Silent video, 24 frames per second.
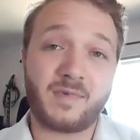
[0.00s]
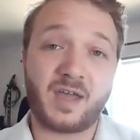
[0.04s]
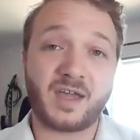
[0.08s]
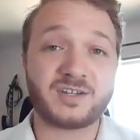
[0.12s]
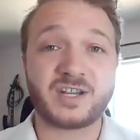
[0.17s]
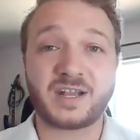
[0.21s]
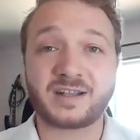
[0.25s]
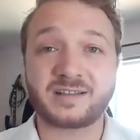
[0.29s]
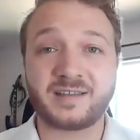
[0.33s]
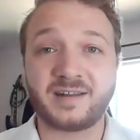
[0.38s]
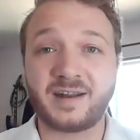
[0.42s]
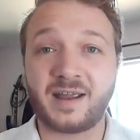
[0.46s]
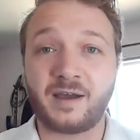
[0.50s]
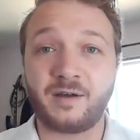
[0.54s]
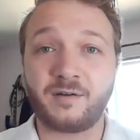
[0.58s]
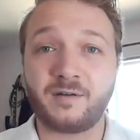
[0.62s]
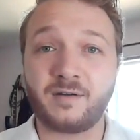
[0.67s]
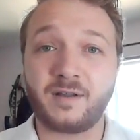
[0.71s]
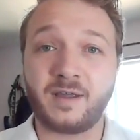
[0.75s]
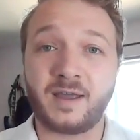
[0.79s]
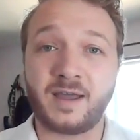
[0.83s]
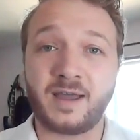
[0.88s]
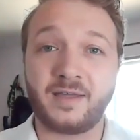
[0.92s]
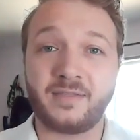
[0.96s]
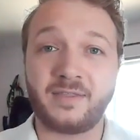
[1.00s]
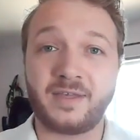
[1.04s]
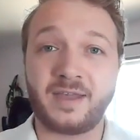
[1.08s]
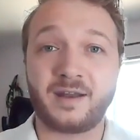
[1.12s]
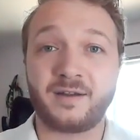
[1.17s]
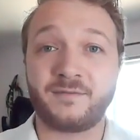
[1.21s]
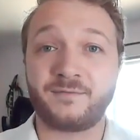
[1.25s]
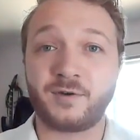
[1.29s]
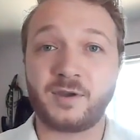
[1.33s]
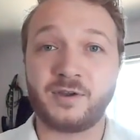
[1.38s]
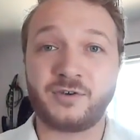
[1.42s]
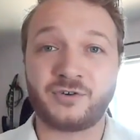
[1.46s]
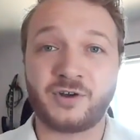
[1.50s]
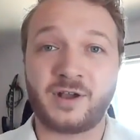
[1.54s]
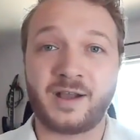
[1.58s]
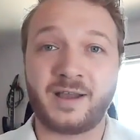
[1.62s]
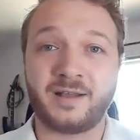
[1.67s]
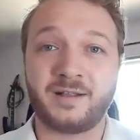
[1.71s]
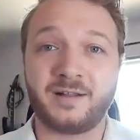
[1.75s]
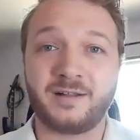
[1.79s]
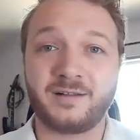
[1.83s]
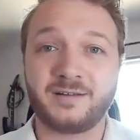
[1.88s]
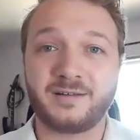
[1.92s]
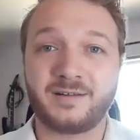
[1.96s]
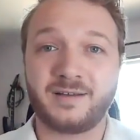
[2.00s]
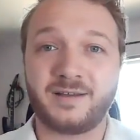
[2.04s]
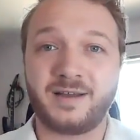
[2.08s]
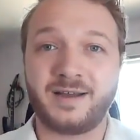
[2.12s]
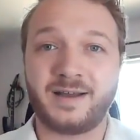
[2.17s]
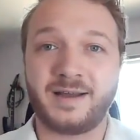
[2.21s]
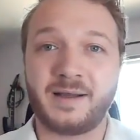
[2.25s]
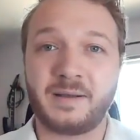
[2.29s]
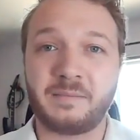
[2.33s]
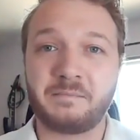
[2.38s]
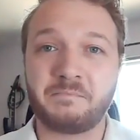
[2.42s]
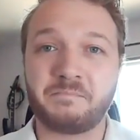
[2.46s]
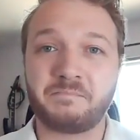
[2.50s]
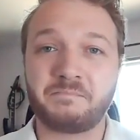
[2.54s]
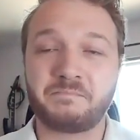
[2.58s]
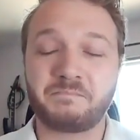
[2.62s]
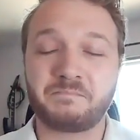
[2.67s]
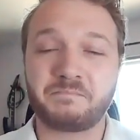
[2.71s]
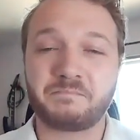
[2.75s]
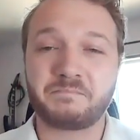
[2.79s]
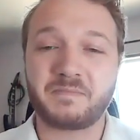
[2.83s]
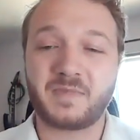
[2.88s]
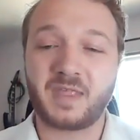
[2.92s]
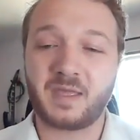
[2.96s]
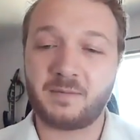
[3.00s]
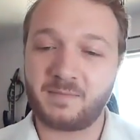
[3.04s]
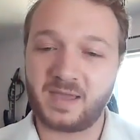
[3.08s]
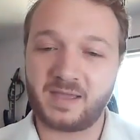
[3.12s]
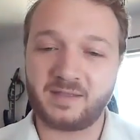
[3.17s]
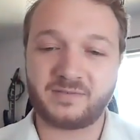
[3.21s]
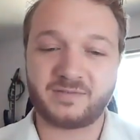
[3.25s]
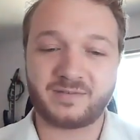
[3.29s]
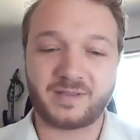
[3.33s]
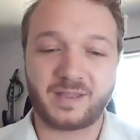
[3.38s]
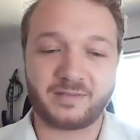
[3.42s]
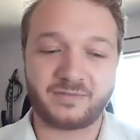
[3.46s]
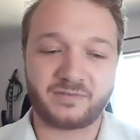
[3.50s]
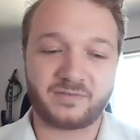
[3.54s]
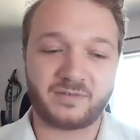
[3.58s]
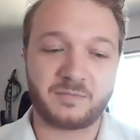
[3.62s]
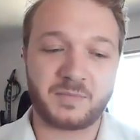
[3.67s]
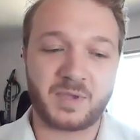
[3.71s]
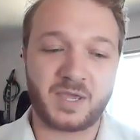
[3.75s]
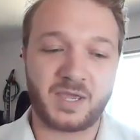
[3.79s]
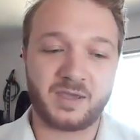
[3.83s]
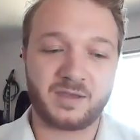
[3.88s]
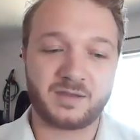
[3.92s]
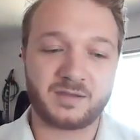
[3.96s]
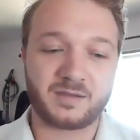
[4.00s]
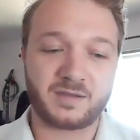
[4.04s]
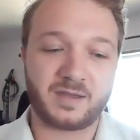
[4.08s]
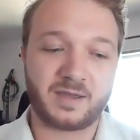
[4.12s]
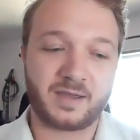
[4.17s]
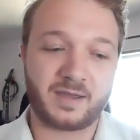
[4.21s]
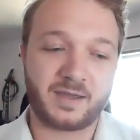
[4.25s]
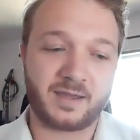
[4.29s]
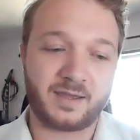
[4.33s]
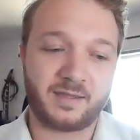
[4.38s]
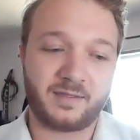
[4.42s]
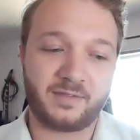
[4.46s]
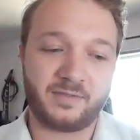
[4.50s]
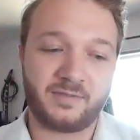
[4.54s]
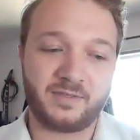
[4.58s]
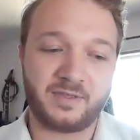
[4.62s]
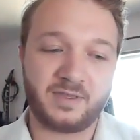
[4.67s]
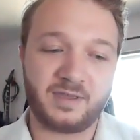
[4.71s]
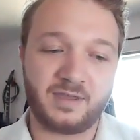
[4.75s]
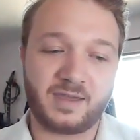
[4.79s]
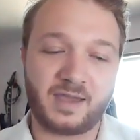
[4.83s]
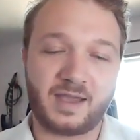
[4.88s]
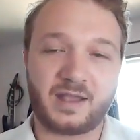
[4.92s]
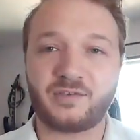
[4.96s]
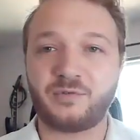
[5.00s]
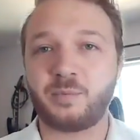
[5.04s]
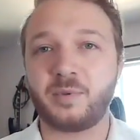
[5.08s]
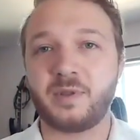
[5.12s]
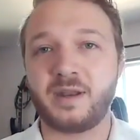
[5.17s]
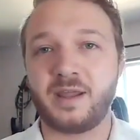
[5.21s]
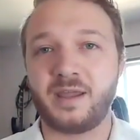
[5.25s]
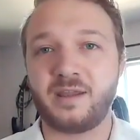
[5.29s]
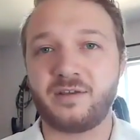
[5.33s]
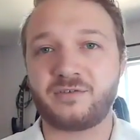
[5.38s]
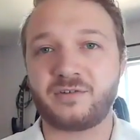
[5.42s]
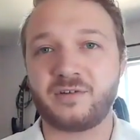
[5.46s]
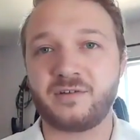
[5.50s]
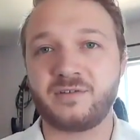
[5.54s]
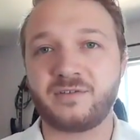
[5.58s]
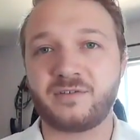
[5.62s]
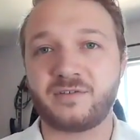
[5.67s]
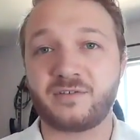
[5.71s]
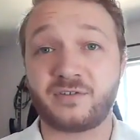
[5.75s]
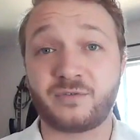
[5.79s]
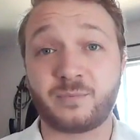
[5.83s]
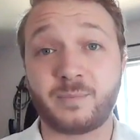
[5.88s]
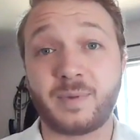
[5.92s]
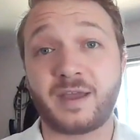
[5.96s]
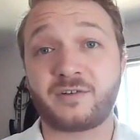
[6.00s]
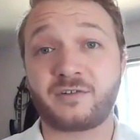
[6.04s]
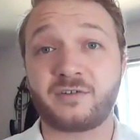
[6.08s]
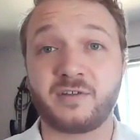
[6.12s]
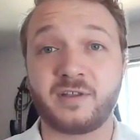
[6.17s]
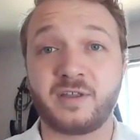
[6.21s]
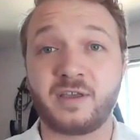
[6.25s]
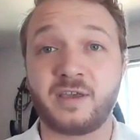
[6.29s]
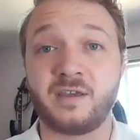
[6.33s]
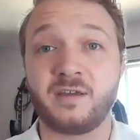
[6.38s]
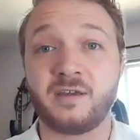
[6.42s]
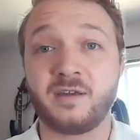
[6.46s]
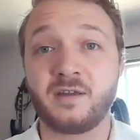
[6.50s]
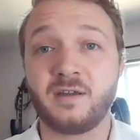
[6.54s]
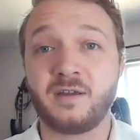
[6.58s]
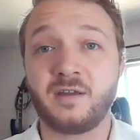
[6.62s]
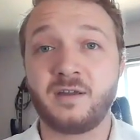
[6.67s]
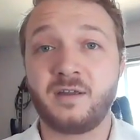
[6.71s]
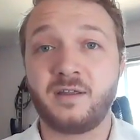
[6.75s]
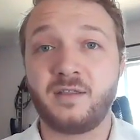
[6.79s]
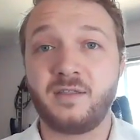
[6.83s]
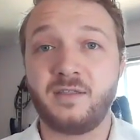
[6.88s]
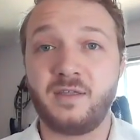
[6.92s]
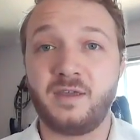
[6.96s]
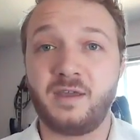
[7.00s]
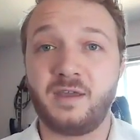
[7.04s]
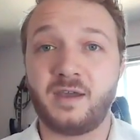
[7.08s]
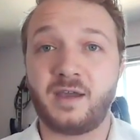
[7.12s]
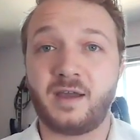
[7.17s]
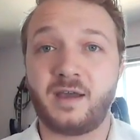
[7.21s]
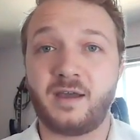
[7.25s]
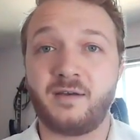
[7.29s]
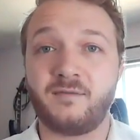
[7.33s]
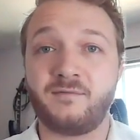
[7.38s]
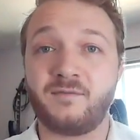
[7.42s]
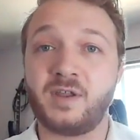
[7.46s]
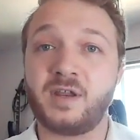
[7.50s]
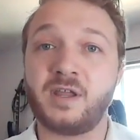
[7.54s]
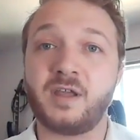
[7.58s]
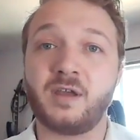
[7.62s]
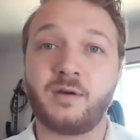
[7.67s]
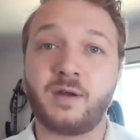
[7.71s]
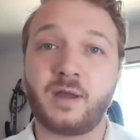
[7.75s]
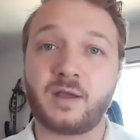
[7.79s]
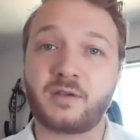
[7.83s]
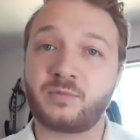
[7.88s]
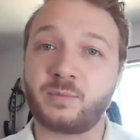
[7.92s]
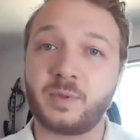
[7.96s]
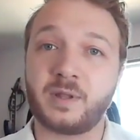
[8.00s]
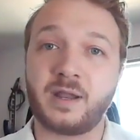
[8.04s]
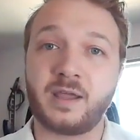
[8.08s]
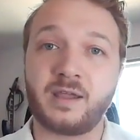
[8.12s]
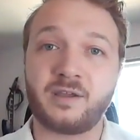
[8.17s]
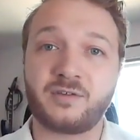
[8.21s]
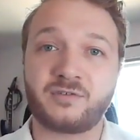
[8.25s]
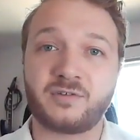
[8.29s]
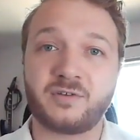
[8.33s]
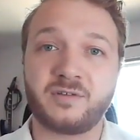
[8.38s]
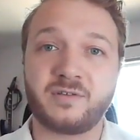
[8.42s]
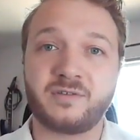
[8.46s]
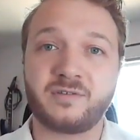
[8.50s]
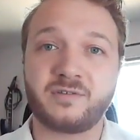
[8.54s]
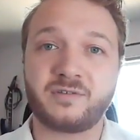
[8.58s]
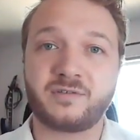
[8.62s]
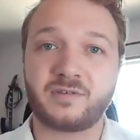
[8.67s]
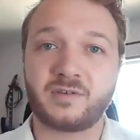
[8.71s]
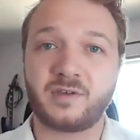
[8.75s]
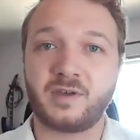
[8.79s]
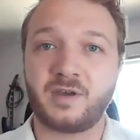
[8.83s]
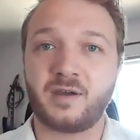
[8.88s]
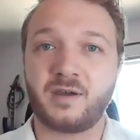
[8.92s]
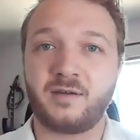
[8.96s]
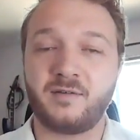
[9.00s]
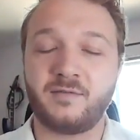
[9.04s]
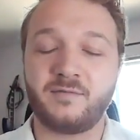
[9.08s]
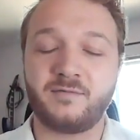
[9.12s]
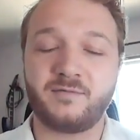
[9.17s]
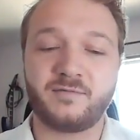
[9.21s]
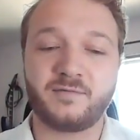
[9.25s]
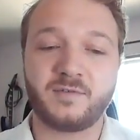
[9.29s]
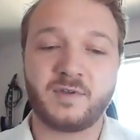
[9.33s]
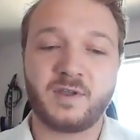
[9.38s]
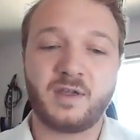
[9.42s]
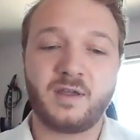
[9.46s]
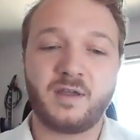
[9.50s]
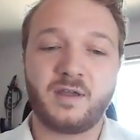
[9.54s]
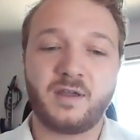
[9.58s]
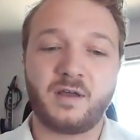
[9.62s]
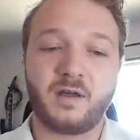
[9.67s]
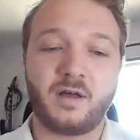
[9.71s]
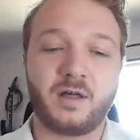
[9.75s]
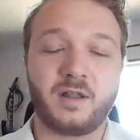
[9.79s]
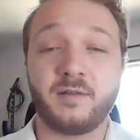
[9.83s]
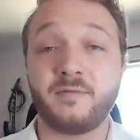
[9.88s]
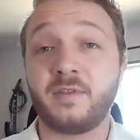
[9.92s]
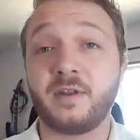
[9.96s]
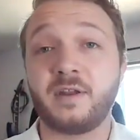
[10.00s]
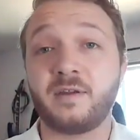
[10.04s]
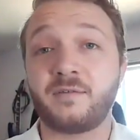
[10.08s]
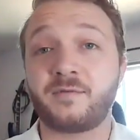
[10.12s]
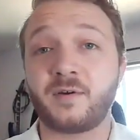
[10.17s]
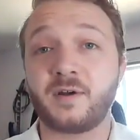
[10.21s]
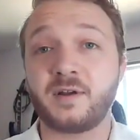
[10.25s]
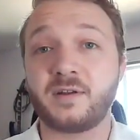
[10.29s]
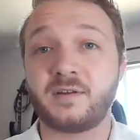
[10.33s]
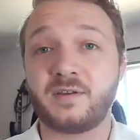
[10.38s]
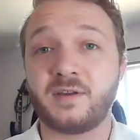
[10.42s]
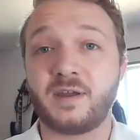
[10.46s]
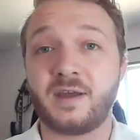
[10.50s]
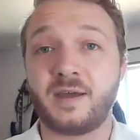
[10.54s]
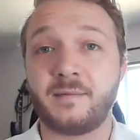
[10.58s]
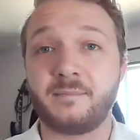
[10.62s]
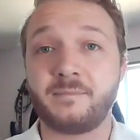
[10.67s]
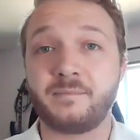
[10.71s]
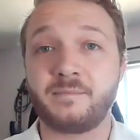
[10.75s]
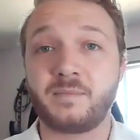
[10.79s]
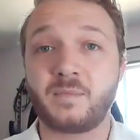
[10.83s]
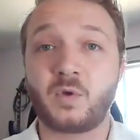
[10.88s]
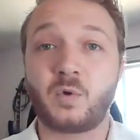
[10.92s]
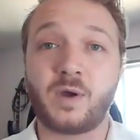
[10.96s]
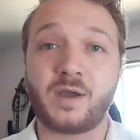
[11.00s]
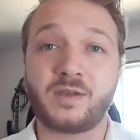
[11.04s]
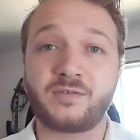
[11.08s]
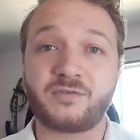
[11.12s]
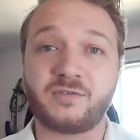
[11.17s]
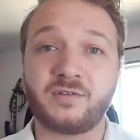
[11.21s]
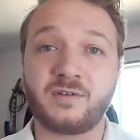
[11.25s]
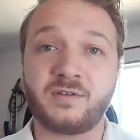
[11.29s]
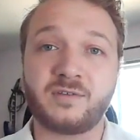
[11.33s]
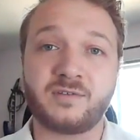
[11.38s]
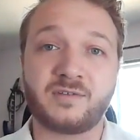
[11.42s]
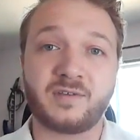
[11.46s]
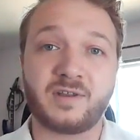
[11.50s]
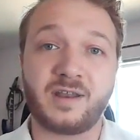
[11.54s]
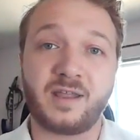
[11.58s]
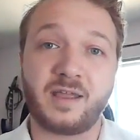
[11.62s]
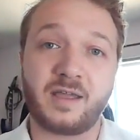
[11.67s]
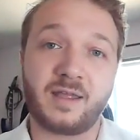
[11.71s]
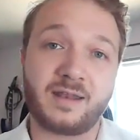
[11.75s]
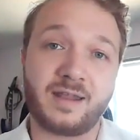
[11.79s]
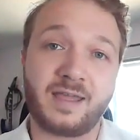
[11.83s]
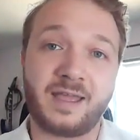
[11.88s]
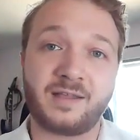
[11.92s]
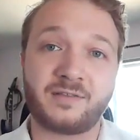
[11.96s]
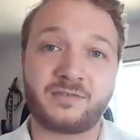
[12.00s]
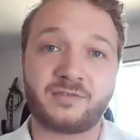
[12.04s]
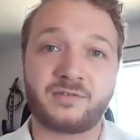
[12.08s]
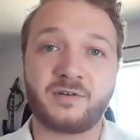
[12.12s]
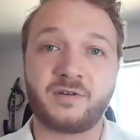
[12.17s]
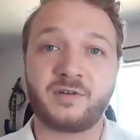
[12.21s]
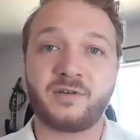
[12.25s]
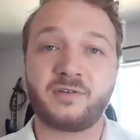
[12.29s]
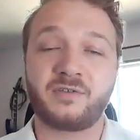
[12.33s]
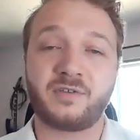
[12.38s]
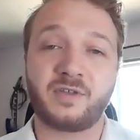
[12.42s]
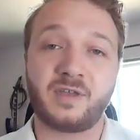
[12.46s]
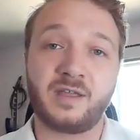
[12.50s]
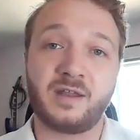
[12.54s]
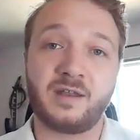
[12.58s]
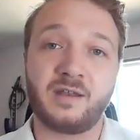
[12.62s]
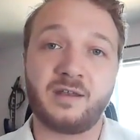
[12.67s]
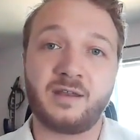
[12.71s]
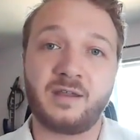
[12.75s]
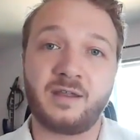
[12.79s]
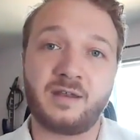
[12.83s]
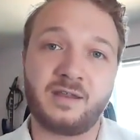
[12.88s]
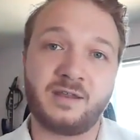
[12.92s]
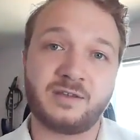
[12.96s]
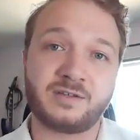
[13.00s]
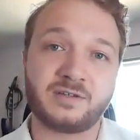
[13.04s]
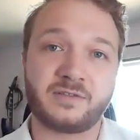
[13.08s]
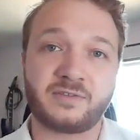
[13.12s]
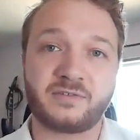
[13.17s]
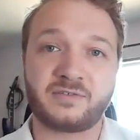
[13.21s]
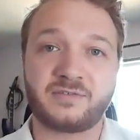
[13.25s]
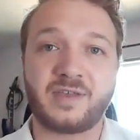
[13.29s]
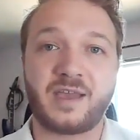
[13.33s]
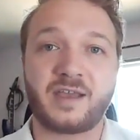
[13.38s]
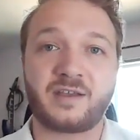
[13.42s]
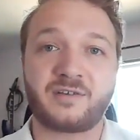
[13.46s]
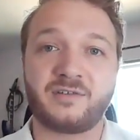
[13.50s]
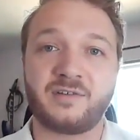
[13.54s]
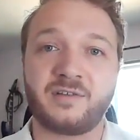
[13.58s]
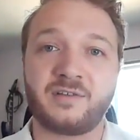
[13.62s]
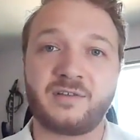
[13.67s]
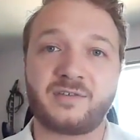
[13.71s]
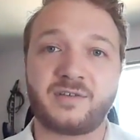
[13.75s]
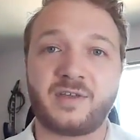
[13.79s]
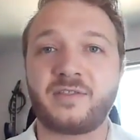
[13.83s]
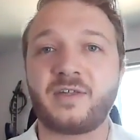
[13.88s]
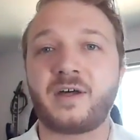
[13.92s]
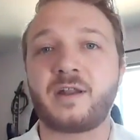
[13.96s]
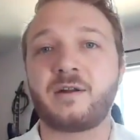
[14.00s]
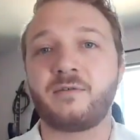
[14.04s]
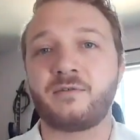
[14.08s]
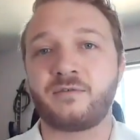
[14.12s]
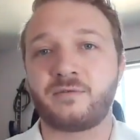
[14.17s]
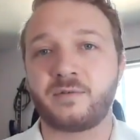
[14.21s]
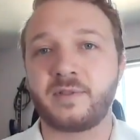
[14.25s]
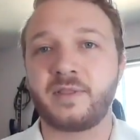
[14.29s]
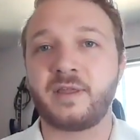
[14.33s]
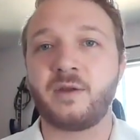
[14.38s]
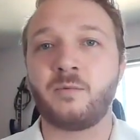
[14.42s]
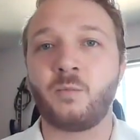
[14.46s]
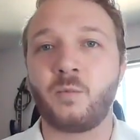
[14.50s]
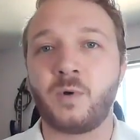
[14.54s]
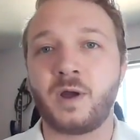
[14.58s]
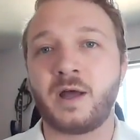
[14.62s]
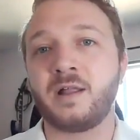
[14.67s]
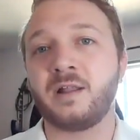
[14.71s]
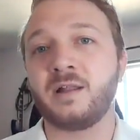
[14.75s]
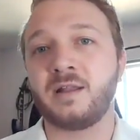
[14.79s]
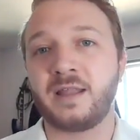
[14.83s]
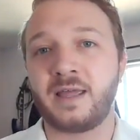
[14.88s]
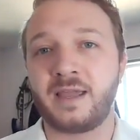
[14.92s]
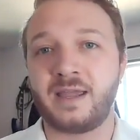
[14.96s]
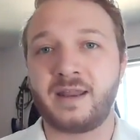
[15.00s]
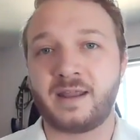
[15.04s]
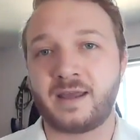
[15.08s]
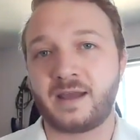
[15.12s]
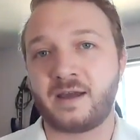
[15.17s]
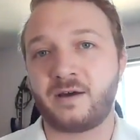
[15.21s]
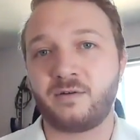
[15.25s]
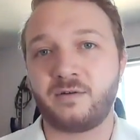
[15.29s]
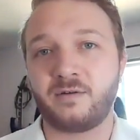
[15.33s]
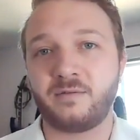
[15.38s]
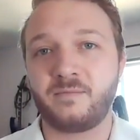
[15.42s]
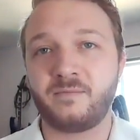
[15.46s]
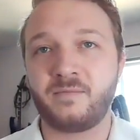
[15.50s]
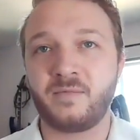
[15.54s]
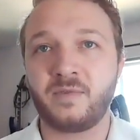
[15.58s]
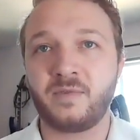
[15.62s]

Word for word: I checked it out. Uh, they had a free trial. Um, it made sense to me. Uh, the explanations, especially the uh, video explanations of all of the different um, questions and, and, answers in, in each of the sections, I thought it was really well laid out.